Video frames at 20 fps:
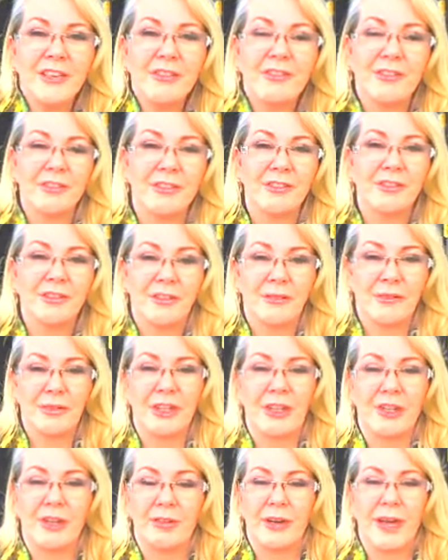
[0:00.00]
You know, you don't
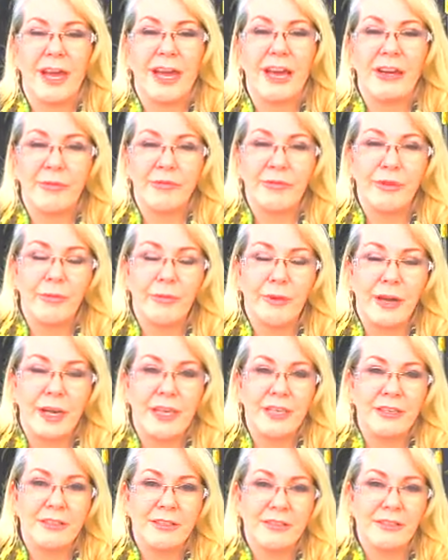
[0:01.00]
want to go out of your
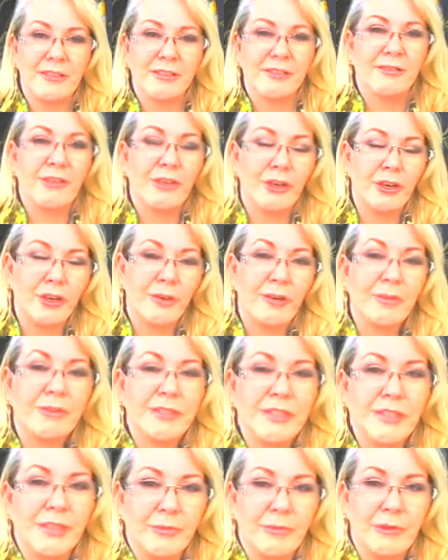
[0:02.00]
way to sort of
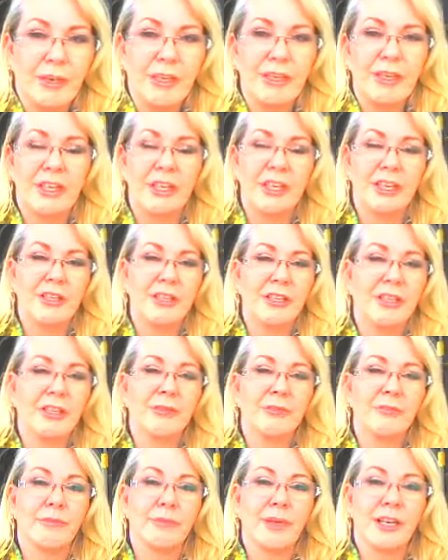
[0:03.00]
hurt someone
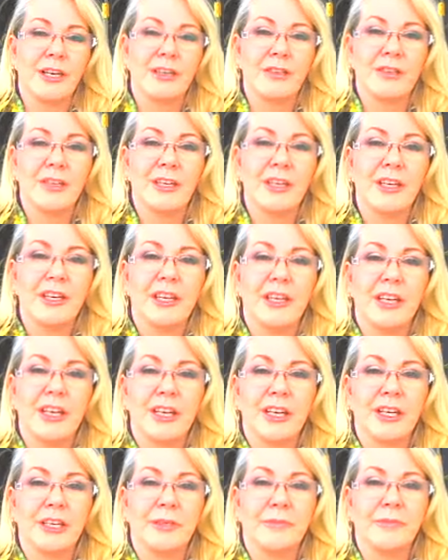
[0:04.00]
either. But,
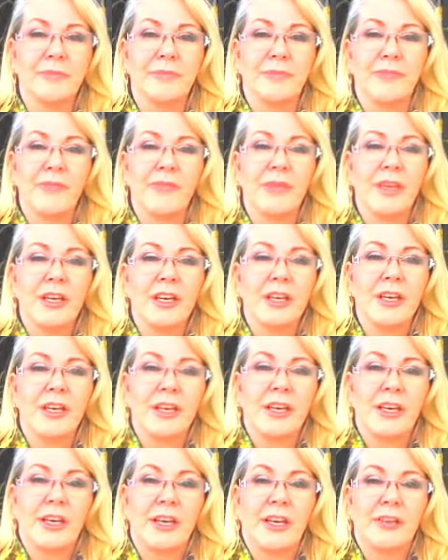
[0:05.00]
and
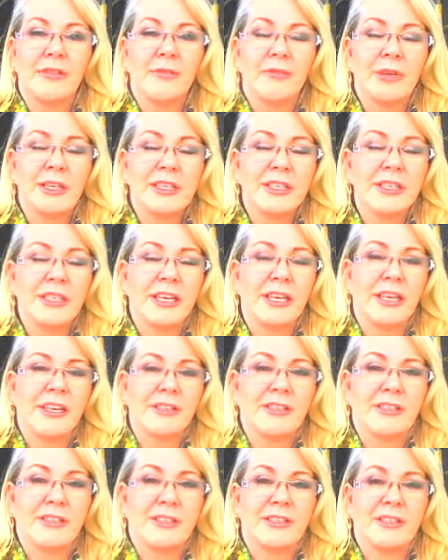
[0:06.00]
once
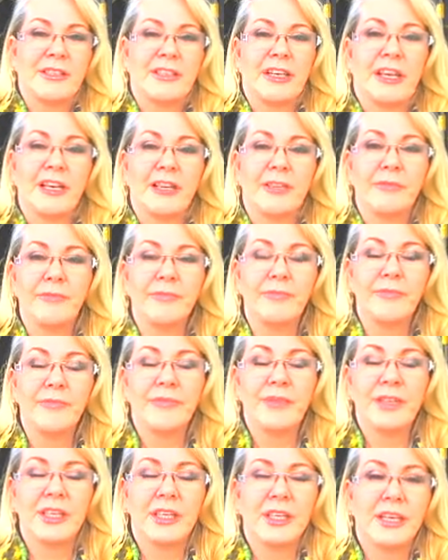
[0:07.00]
again, as I say,
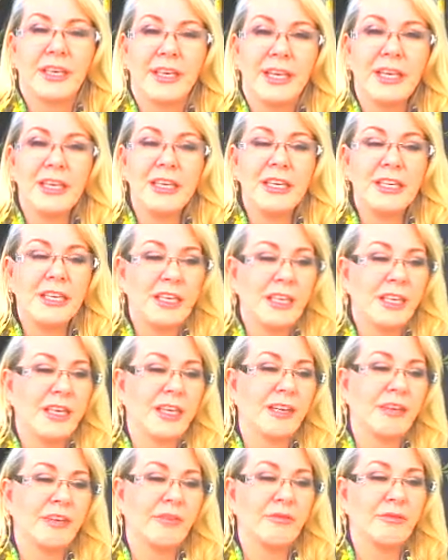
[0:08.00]
the key
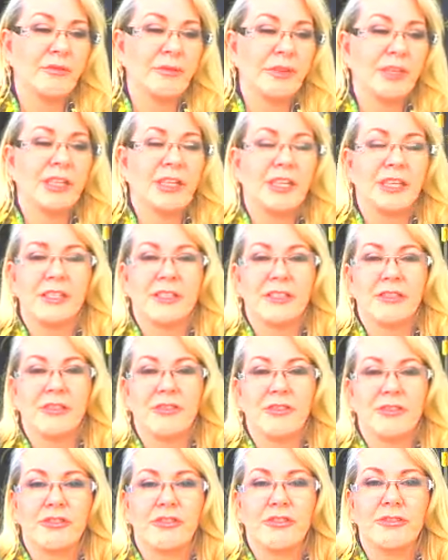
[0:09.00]
here really is
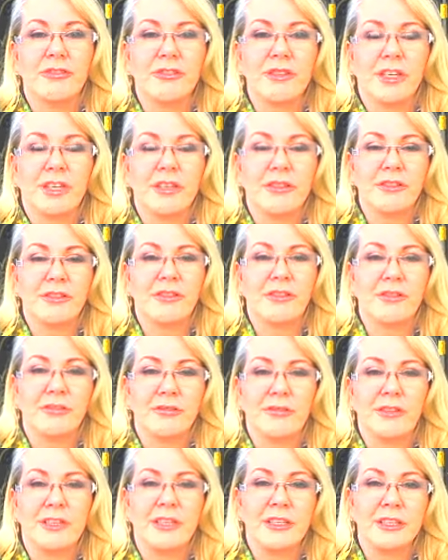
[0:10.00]
to tune into
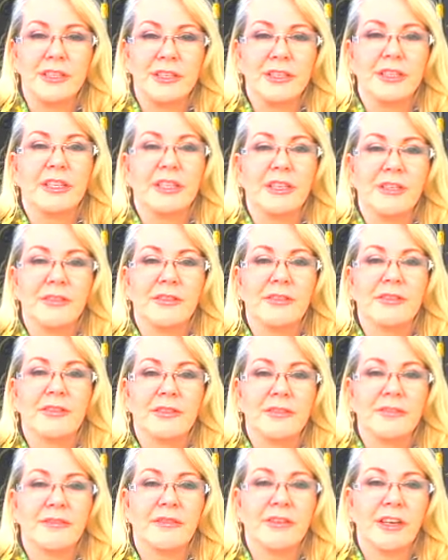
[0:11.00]
your
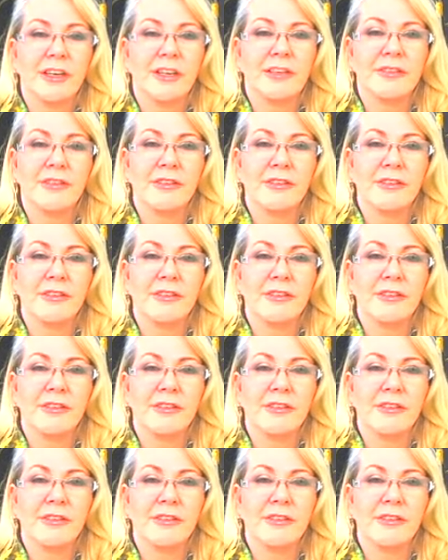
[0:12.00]
instincts, okay?